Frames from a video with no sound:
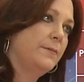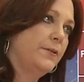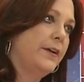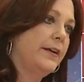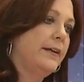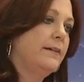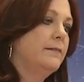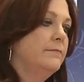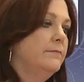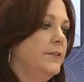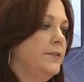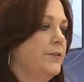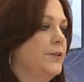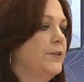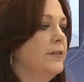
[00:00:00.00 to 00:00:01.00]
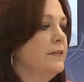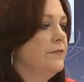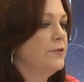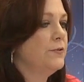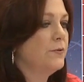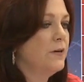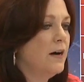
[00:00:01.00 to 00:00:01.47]
upgrade you know, your
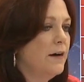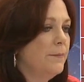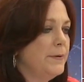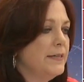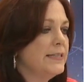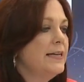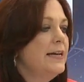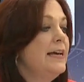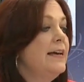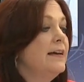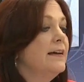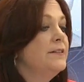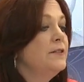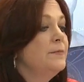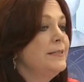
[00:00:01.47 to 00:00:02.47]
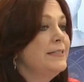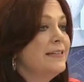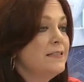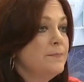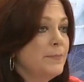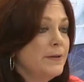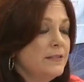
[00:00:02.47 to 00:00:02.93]
individual copies. Adobe
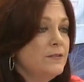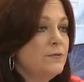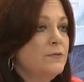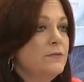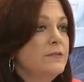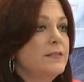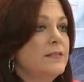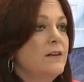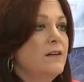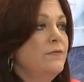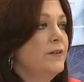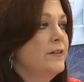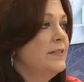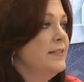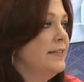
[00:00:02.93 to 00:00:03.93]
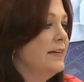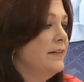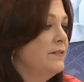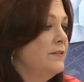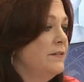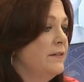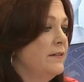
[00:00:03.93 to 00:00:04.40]
does bundle the software
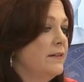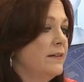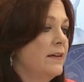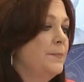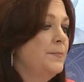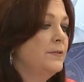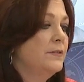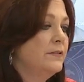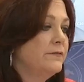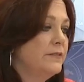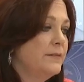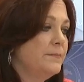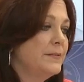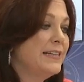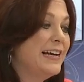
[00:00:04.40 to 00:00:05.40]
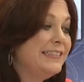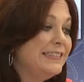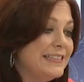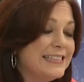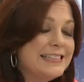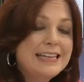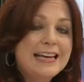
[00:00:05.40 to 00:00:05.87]
together in a couple of um,
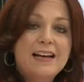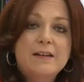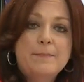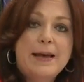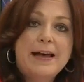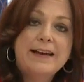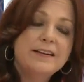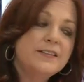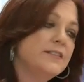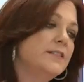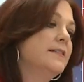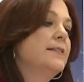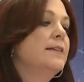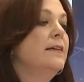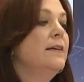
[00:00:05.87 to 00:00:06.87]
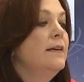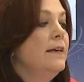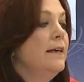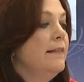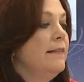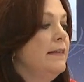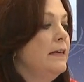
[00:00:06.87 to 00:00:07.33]
slightly discounted packages.
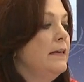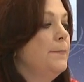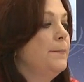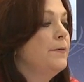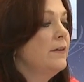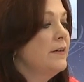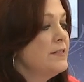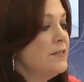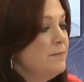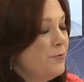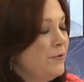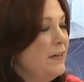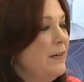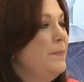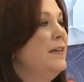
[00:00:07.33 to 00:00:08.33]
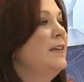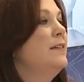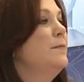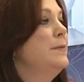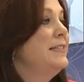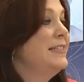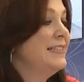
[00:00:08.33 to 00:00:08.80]
The production
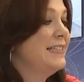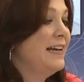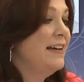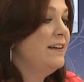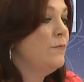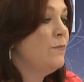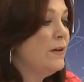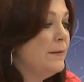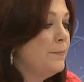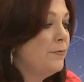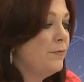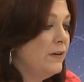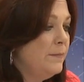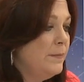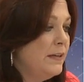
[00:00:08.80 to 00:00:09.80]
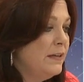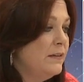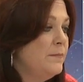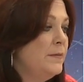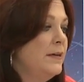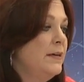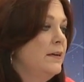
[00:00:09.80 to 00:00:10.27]
premium and design and web
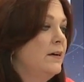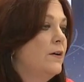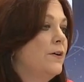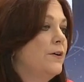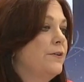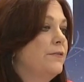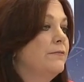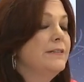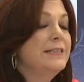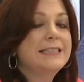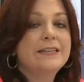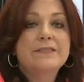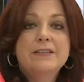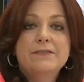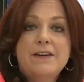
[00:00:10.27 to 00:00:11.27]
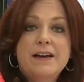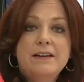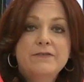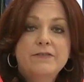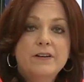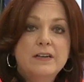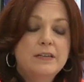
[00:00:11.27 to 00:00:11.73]
premium are 375
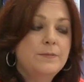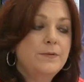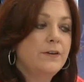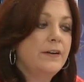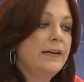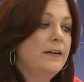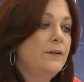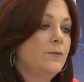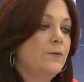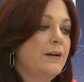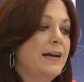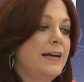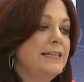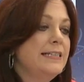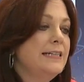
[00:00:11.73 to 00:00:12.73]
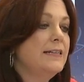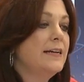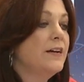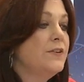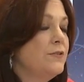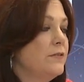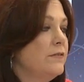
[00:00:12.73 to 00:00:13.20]
dollars for an upgrade or
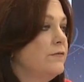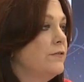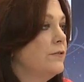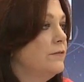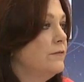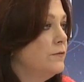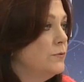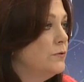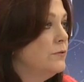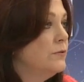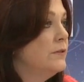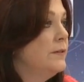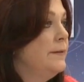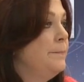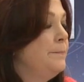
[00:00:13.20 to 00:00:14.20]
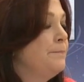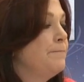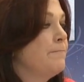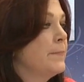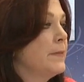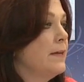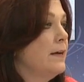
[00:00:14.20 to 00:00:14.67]
1900 dollars for a full,
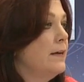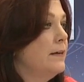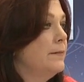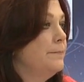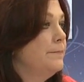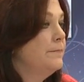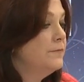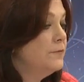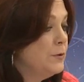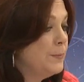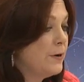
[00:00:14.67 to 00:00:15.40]
uh, full